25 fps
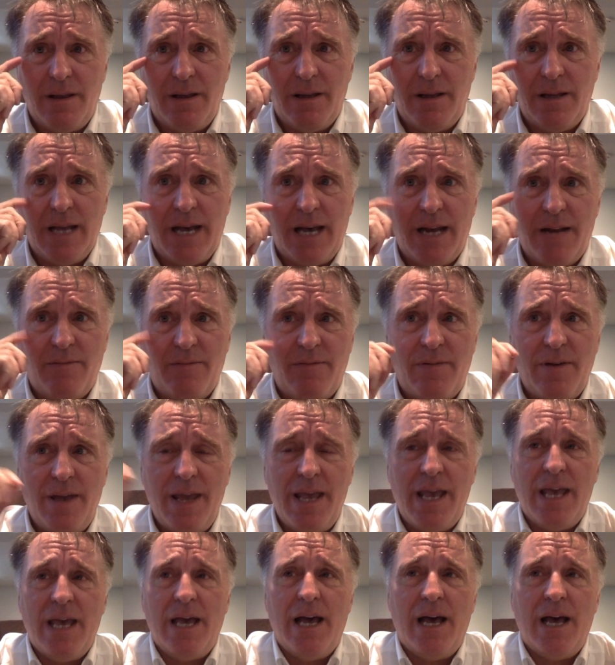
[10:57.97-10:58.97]
Not
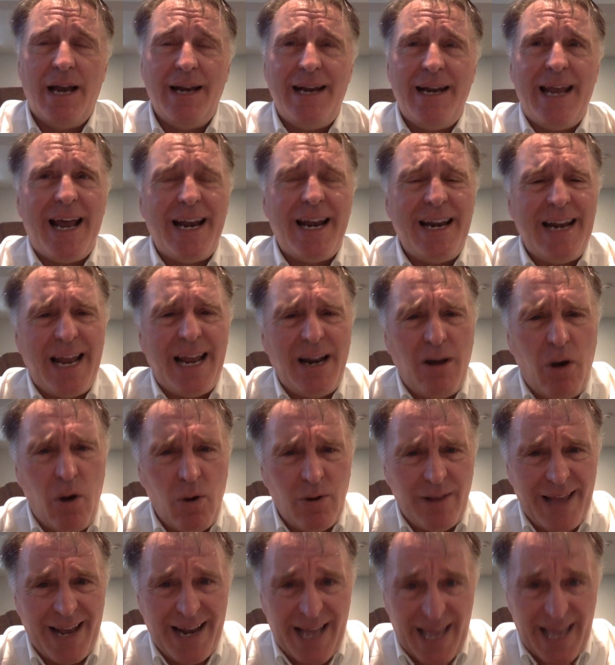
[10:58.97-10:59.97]
a
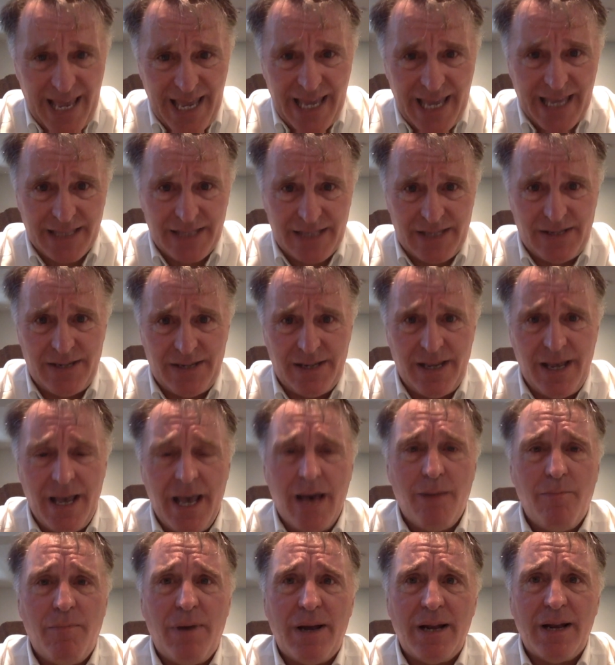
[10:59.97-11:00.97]
whole lot of hits,
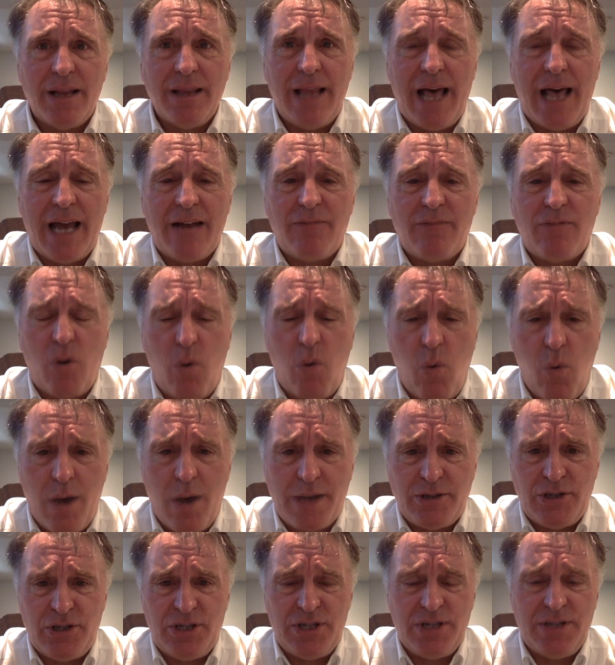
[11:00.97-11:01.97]
but a lot of
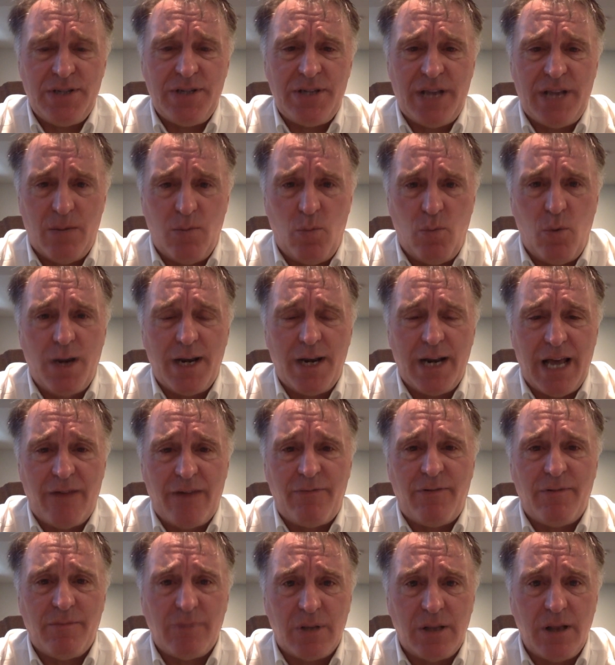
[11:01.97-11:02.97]
questions and whatnot
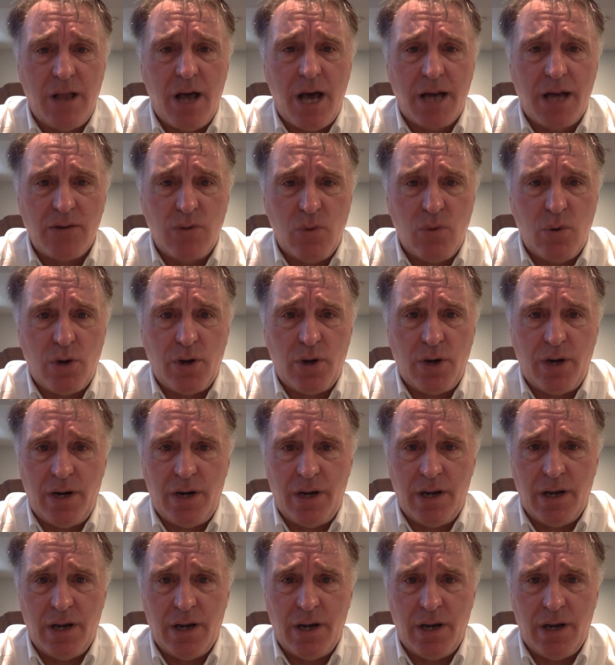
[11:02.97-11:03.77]
from Claude Gordon,